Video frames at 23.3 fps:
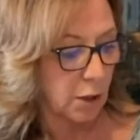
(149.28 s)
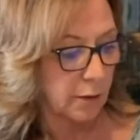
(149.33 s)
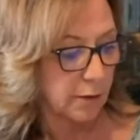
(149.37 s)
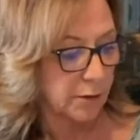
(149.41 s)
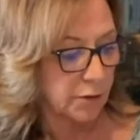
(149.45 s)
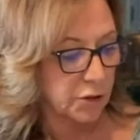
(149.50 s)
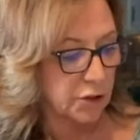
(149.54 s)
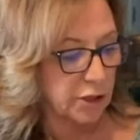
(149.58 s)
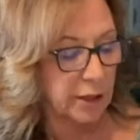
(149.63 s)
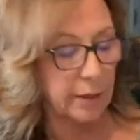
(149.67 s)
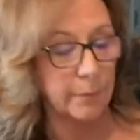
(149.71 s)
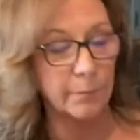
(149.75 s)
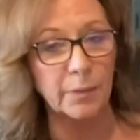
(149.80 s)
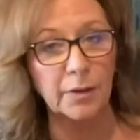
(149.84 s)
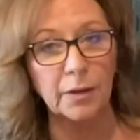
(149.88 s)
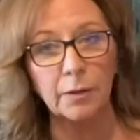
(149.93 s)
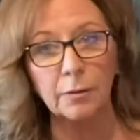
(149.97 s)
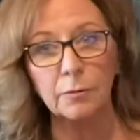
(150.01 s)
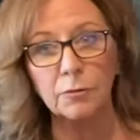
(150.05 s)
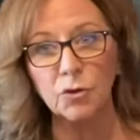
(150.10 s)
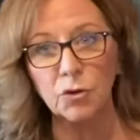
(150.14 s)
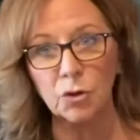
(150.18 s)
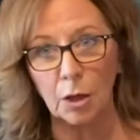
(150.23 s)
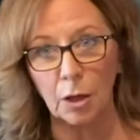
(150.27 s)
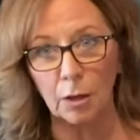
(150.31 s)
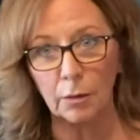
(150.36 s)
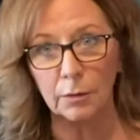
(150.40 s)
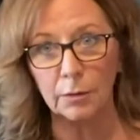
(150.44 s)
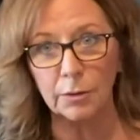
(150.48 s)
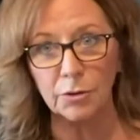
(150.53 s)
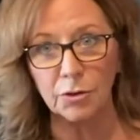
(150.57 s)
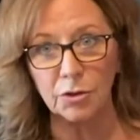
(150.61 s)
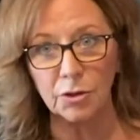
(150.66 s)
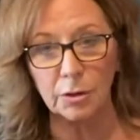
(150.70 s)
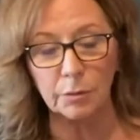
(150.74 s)
Champion
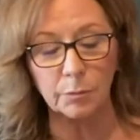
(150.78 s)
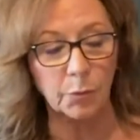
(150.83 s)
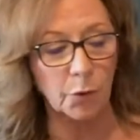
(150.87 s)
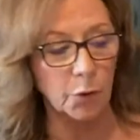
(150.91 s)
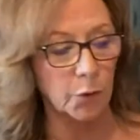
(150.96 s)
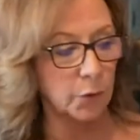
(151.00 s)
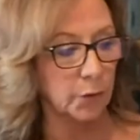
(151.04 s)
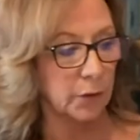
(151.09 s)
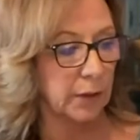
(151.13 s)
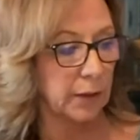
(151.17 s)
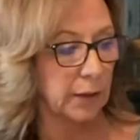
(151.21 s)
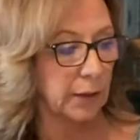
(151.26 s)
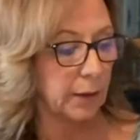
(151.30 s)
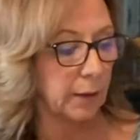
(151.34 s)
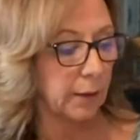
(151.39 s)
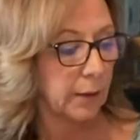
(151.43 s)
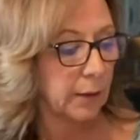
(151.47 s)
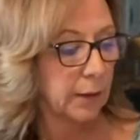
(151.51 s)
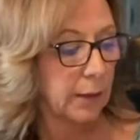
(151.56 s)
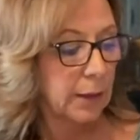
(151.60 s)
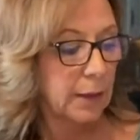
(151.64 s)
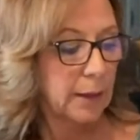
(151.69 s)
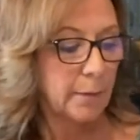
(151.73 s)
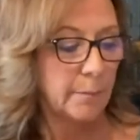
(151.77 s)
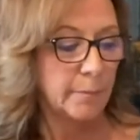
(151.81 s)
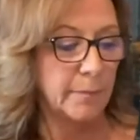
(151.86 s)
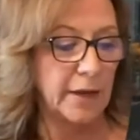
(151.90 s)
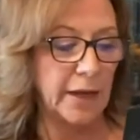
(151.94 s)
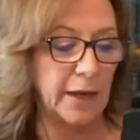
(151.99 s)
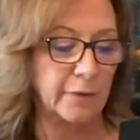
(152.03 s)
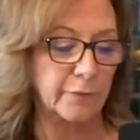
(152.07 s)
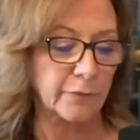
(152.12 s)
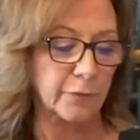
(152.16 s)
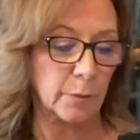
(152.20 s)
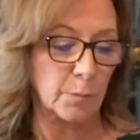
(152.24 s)
chocolate chip cookie
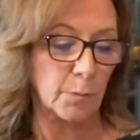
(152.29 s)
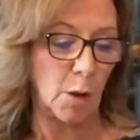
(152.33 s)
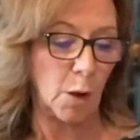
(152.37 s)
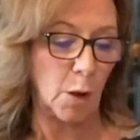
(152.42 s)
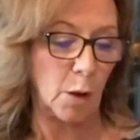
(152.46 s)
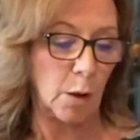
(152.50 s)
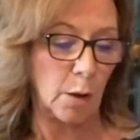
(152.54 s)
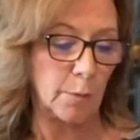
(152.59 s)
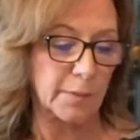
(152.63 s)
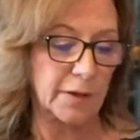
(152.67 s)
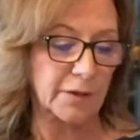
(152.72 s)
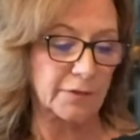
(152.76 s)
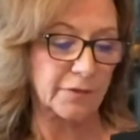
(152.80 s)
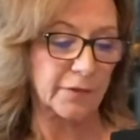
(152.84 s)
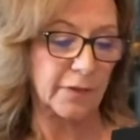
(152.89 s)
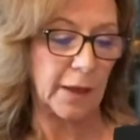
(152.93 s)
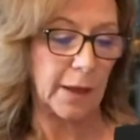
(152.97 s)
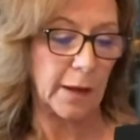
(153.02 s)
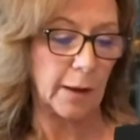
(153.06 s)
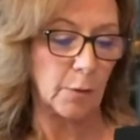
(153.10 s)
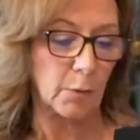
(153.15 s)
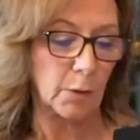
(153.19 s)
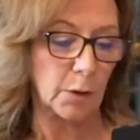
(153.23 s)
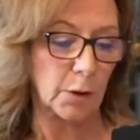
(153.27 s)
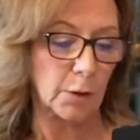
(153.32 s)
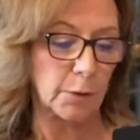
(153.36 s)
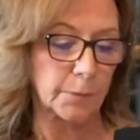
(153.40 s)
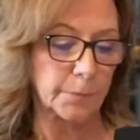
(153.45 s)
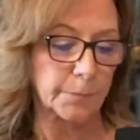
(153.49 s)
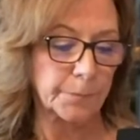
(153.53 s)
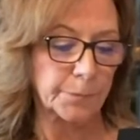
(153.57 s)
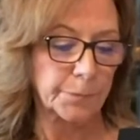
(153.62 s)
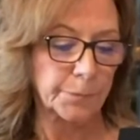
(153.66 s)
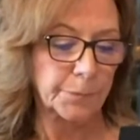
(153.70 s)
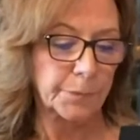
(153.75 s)
made from almond flour,
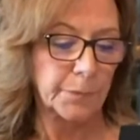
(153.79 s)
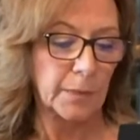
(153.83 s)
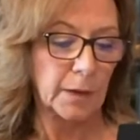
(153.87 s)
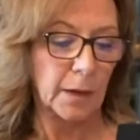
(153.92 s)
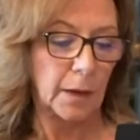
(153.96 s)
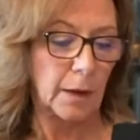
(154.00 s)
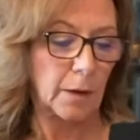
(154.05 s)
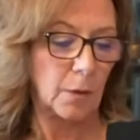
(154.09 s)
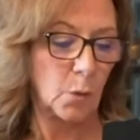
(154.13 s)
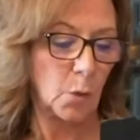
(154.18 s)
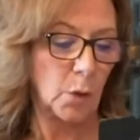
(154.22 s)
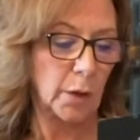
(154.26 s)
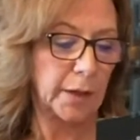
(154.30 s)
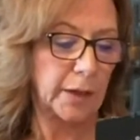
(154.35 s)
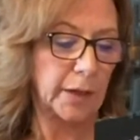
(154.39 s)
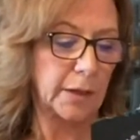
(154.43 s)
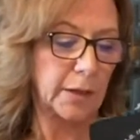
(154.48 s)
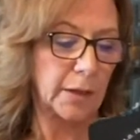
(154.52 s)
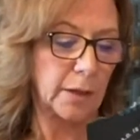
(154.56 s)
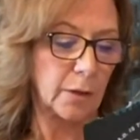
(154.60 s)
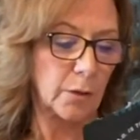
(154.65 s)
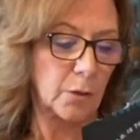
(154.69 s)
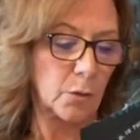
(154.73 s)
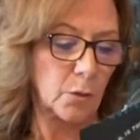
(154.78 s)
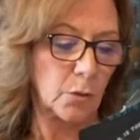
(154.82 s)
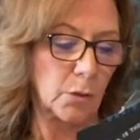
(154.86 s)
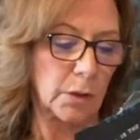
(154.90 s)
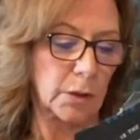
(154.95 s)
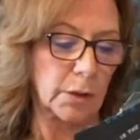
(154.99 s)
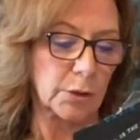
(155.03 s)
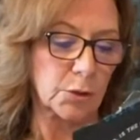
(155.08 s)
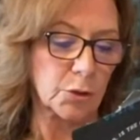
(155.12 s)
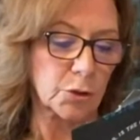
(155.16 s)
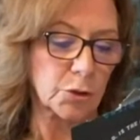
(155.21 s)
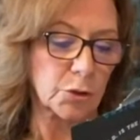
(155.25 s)
organic
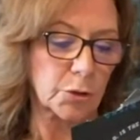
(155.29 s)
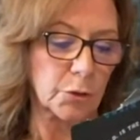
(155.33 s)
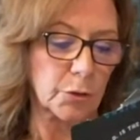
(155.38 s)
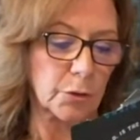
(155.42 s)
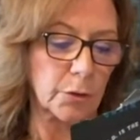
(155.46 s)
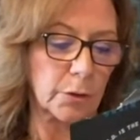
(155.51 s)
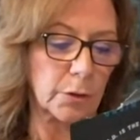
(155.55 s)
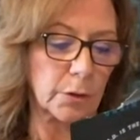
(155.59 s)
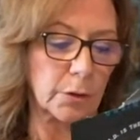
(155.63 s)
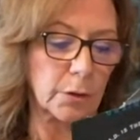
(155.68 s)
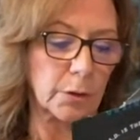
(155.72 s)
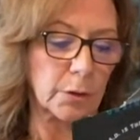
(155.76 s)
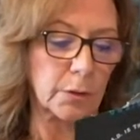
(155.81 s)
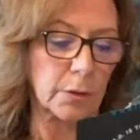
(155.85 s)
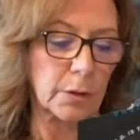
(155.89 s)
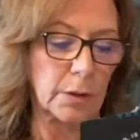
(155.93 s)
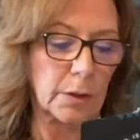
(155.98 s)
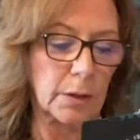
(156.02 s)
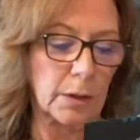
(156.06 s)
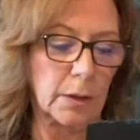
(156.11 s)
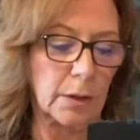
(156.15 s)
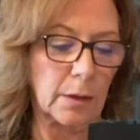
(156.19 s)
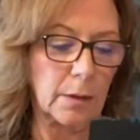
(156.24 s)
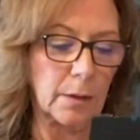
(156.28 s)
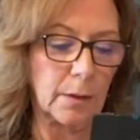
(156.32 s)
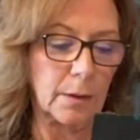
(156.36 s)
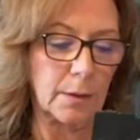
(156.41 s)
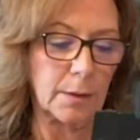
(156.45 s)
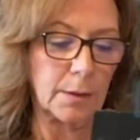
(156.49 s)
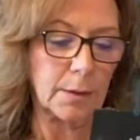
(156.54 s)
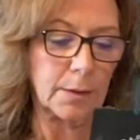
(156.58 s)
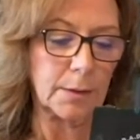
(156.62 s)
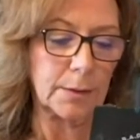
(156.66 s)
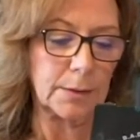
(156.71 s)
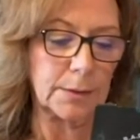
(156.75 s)
coconut sugar,
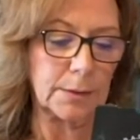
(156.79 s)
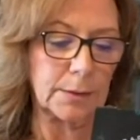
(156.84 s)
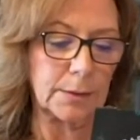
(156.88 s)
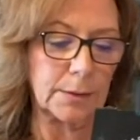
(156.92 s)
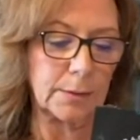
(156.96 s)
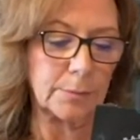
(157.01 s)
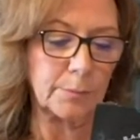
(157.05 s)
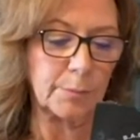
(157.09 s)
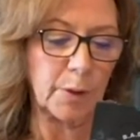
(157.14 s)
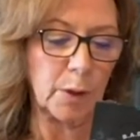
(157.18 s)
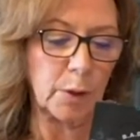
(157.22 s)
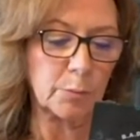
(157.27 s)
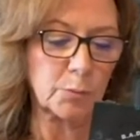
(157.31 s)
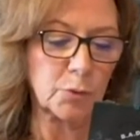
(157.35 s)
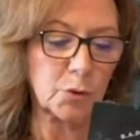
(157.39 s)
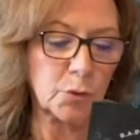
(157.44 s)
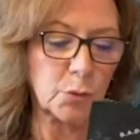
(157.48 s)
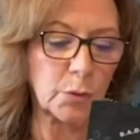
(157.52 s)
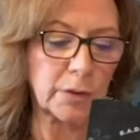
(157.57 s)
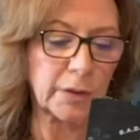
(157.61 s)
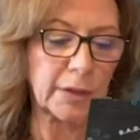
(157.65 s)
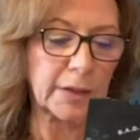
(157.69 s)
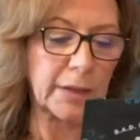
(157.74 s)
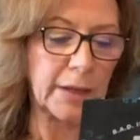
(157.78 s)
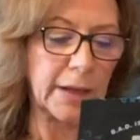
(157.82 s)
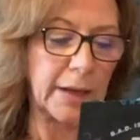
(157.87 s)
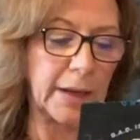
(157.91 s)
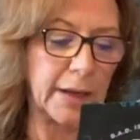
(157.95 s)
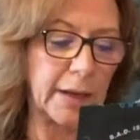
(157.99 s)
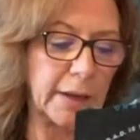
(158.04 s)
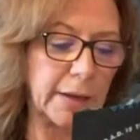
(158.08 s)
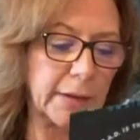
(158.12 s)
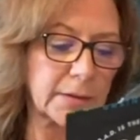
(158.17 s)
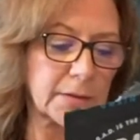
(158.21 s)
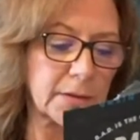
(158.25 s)
palm shortening
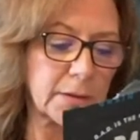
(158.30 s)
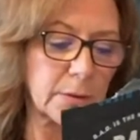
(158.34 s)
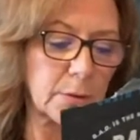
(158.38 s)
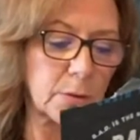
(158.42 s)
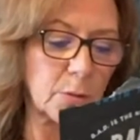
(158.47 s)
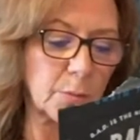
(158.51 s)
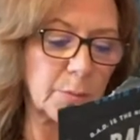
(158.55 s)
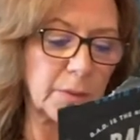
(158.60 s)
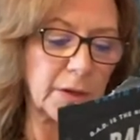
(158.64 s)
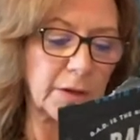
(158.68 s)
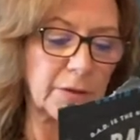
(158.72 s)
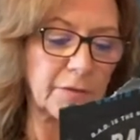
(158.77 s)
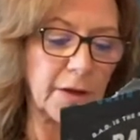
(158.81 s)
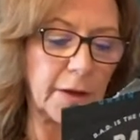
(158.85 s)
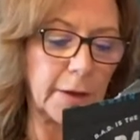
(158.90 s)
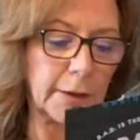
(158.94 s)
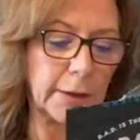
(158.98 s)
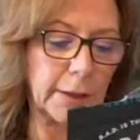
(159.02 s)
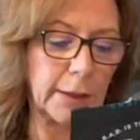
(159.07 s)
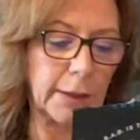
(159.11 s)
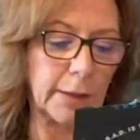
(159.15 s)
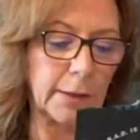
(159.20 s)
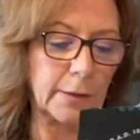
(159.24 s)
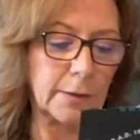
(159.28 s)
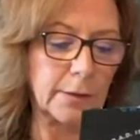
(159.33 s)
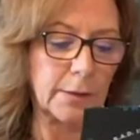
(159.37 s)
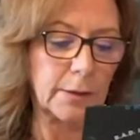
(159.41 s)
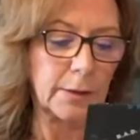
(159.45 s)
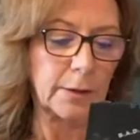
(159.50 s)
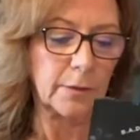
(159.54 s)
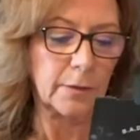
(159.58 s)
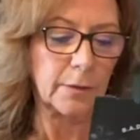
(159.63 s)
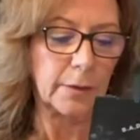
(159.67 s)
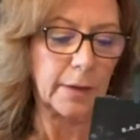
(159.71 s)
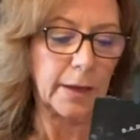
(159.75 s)
eggs, a little bit of honey,
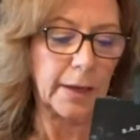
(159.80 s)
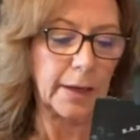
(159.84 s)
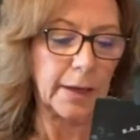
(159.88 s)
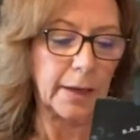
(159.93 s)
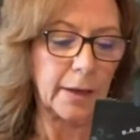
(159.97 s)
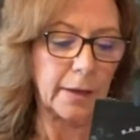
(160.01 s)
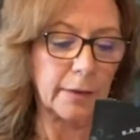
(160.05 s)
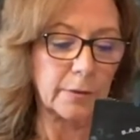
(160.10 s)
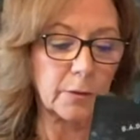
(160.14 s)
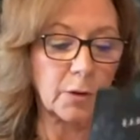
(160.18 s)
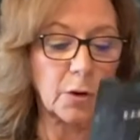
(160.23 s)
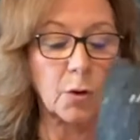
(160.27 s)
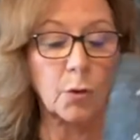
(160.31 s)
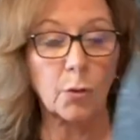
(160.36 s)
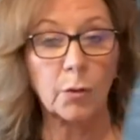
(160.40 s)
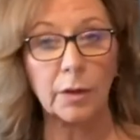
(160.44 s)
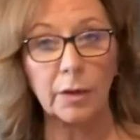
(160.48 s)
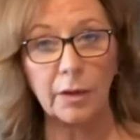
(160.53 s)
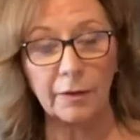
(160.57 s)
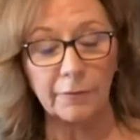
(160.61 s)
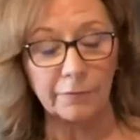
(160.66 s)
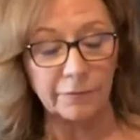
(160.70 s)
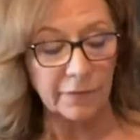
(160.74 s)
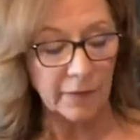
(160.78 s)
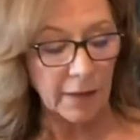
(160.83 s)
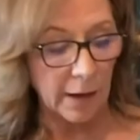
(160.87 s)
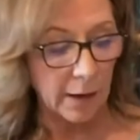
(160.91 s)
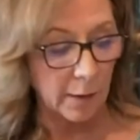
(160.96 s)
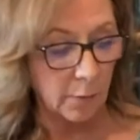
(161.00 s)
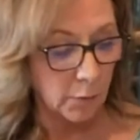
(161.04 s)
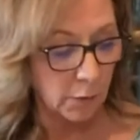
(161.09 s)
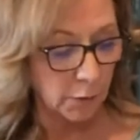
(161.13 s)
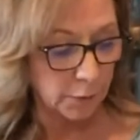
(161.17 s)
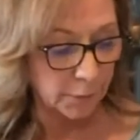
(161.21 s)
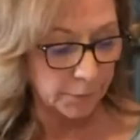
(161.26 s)
and coconut
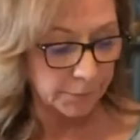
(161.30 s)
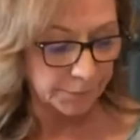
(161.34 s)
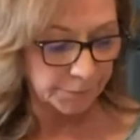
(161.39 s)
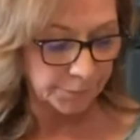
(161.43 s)
flour.